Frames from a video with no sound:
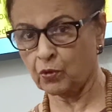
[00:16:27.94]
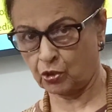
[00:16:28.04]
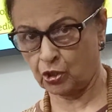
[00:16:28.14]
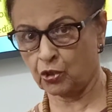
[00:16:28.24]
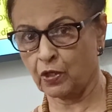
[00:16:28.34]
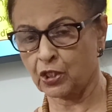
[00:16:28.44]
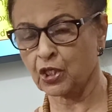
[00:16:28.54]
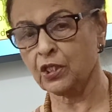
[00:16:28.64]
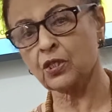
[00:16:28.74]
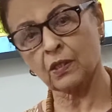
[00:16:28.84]

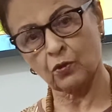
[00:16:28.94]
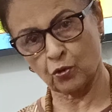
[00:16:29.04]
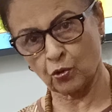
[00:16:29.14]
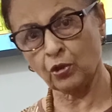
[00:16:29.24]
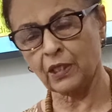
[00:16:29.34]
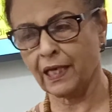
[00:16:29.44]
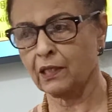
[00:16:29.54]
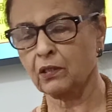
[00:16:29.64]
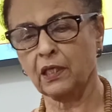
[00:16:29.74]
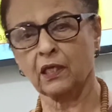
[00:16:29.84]
situations so
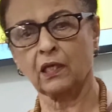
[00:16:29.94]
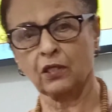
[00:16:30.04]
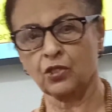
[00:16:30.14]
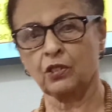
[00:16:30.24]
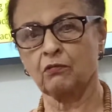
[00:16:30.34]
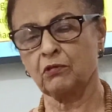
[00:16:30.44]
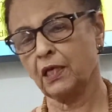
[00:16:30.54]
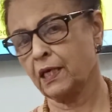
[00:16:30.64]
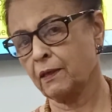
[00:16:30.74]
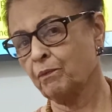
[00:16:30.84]
that they can achieve
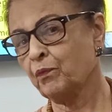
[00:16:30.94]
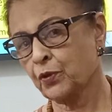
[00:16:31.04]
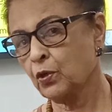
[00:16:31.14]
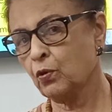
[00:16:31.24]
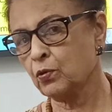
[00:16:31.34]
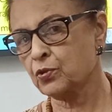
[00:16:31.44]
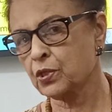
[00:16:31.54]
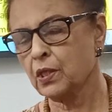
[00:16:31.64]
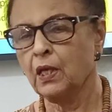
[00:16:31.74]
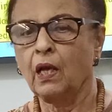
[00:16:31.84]
their
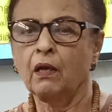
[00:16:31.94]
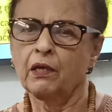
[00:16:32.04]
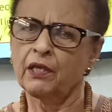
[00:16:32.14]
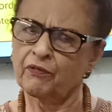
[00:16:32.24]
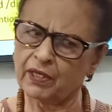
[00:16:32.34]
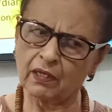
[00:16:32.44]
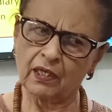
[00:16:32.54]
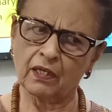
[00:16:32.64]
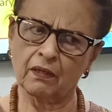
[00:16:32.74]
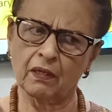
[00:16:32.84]
goals.
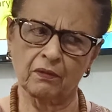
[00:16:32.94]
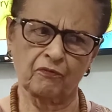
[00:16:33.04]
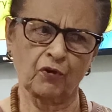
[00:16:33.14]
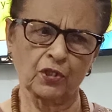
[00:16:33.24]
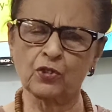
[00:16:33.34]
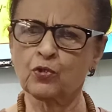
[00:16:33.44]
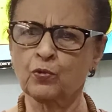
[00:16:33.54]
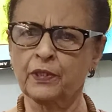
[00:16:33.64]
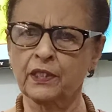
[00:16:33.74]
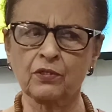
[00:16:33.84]
Even in for the
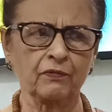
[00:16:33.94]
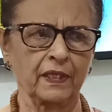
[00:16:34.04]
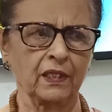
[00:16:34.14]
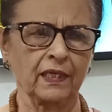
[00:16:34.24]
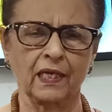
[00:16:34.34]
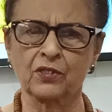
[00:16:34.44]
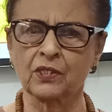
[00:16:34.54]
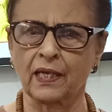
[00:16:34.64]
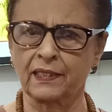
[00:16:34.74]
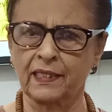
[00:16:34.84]
students when they are
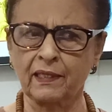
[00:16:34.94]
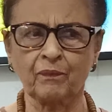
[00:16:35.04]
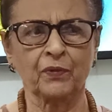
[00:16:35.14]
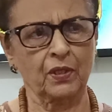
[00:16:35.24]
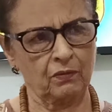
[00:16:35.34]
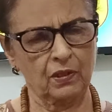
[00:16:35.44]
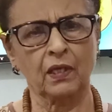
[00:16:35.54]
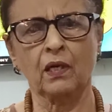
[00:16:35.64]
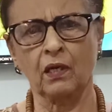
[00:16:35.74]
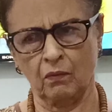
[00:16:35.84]
studying,
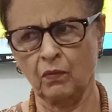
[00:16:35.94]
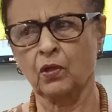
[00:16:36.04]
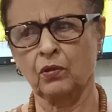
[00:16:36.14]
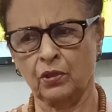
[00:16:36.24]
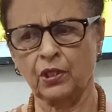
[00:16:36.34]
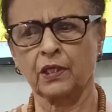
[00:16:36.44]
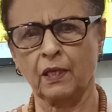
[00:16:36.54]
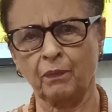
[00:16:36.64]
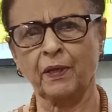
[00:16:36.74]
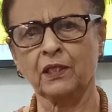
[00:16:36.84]
the
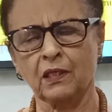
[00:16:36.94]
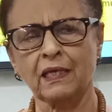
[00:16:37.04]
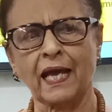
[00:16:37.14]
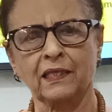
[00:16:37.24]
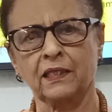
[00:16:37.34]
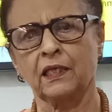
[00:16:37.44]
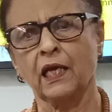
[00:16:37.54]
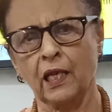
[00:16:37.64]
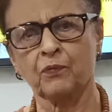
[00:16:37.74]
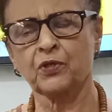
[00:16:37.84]
keeping the diary
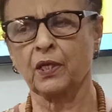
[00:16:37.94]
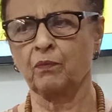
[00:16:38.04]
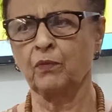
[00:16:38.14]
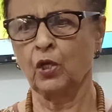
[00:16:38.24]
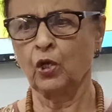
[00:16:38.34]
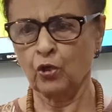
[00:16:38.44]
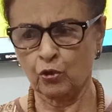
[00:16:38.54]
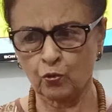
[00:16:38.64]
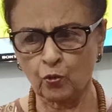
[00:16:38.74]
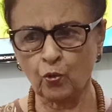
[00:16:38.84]
helps them
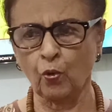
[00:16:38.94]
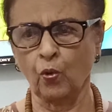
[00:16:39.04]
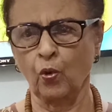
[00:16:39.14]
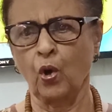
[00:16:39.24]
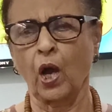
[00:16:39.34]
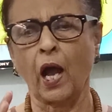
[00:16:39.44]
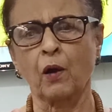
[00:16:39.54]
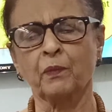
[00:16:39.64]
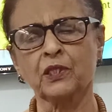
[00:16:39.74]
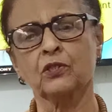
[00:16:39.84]
to know how
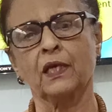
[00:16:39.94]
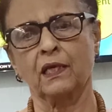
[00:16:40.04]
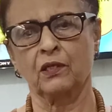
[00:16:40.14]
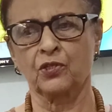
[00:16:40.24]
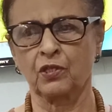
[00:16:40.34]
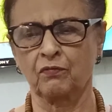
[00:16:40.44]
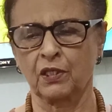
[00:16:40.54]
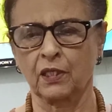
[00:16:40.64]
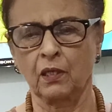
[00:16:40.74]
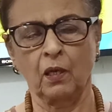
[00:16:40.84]
much they are
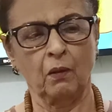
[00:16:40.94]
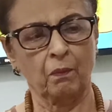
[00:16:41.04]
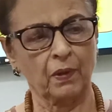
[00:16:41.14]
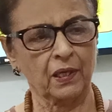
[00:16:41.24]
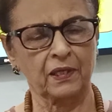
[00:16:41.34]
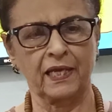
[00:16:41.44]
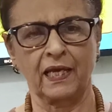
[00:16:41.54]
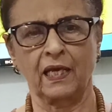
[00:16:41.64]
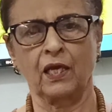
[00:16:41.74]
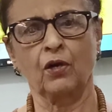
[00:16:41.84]
achieving per
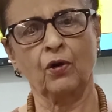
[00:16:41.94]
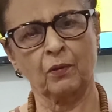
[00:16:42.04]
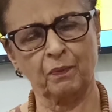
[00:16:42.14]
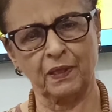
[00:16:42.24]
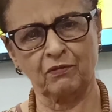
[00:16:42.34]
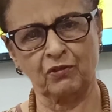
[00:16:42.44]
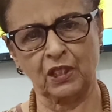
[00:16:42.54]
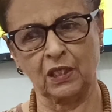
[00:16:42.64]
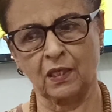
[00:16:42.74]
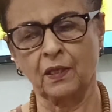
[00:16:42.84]
day or per
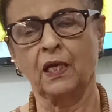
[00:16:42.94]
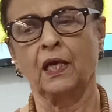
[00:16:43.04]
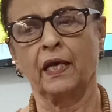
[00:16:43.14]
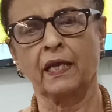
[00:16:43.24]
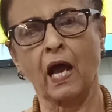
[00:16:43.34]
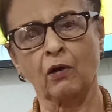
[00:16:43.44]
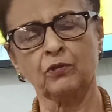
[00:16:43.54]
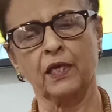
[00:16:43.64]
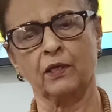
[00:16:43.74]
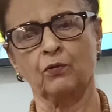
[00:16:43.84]
week and how
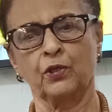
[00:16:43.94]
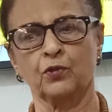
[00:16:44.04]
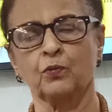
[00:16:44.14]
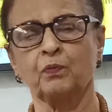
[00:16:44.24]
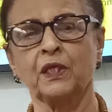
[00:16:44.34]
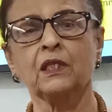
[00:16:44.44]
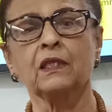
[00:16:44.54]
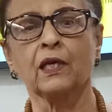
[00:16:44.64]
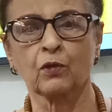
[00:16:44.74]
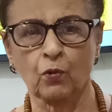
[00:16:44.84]
they are going to meet
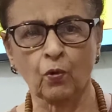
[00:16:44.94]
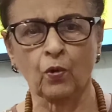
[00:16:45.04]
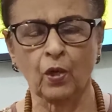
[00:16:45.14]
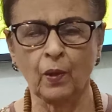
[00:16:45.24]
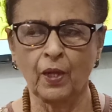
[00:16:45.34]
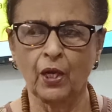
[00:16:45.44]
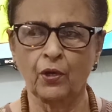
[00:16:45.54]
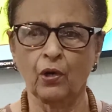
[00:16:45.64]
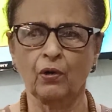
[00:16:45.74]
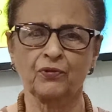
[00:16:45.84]
their goal
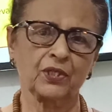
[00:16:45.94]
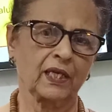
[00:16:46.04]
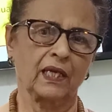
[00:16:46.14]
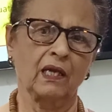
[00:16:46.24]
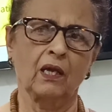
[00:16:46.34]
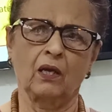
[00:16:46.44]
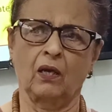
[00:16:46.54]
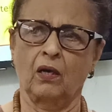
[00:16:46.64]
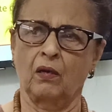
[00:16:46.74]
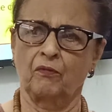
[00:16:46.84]
of say
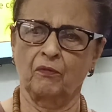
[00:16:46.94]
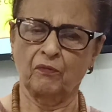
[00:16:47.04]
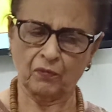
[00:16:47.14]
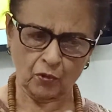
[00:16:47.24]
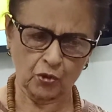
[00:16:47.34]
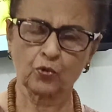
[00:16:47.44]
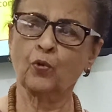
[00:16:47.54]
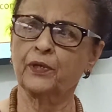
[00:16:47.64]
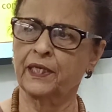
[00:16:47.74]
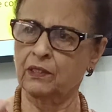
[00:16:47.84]

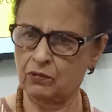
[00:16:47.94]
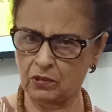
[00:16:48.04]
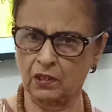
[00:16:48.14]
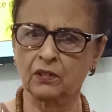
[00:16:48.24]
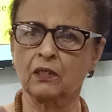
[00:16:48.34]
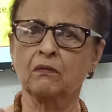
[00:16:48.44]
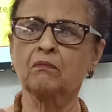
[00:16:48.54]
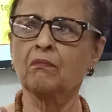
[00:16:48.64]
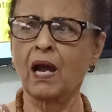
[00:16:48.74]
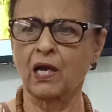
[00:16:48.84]
scoring certain
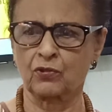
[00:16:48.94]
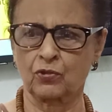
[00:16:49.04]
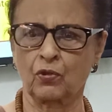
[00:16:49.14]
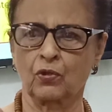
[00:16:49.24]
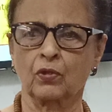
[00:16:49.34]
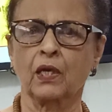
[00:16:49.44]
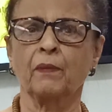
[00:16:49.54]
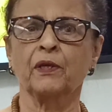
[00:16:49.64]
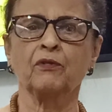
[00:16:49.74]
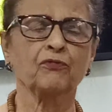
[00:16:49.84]
marks or
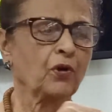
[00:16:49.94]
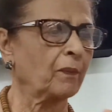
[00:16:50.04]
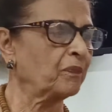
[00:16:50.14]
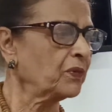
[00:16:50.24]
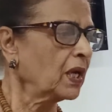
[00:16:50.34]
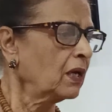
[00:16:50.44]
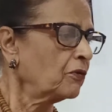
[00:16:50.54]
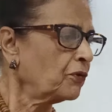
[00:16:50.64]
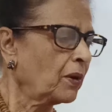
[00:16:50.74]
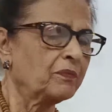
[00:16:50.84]
coming from
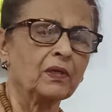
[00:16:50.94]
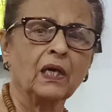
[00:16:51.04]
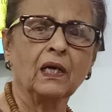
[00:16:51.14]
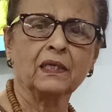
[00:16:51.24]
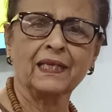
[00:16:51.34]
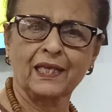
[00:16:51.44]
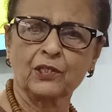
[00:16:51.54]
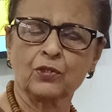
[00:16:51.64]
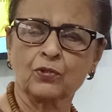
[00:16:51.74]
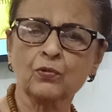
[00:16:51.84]
grade
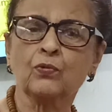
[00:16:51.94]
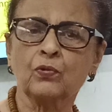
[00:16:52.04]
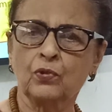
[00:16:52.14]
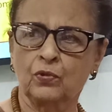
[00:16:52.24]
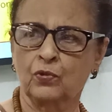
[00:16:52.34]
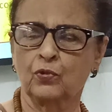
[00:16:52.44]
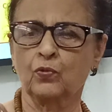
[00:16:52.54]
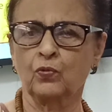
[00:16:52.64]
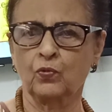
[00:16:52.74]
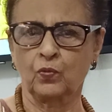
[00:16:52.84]
2 to